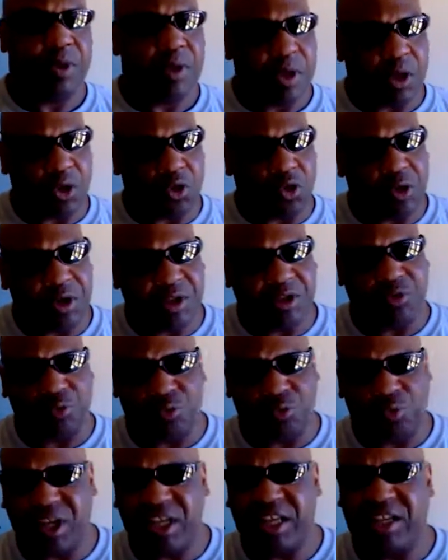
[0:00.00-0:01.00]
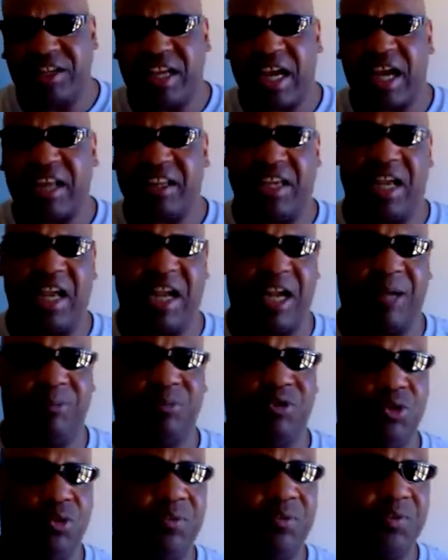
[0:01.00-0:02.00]
According to Read.com,
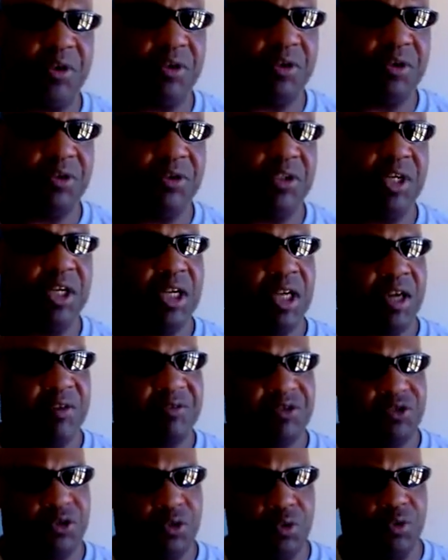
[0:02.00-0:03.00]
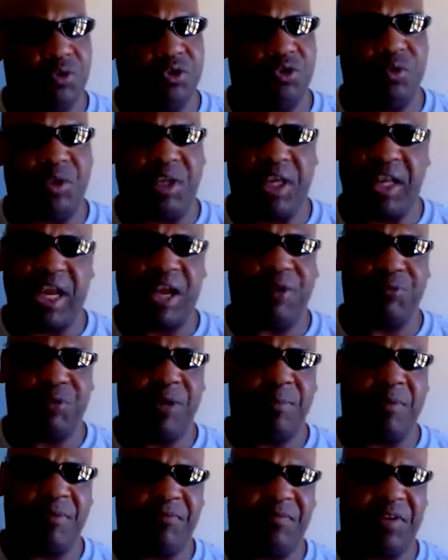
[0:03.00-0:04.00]
2/3 of students who cannot
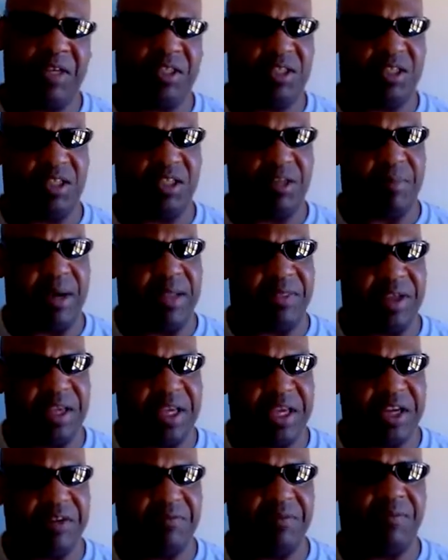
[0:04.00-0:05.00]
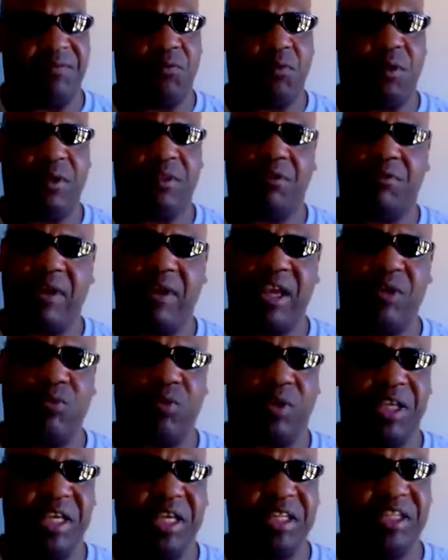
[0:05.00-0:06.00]
read proficiently by the end of the 4th grade
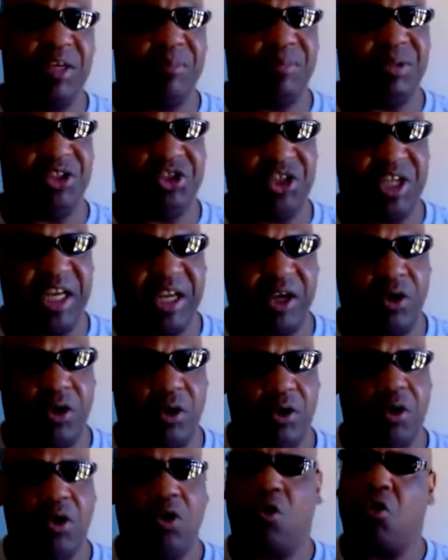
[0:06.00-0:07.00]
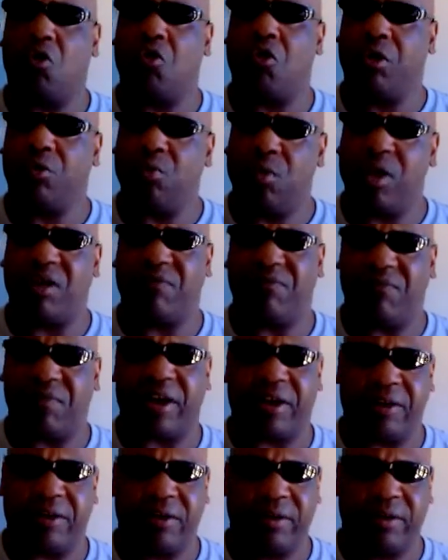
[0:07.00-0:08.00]
will end up in jail or on welfare.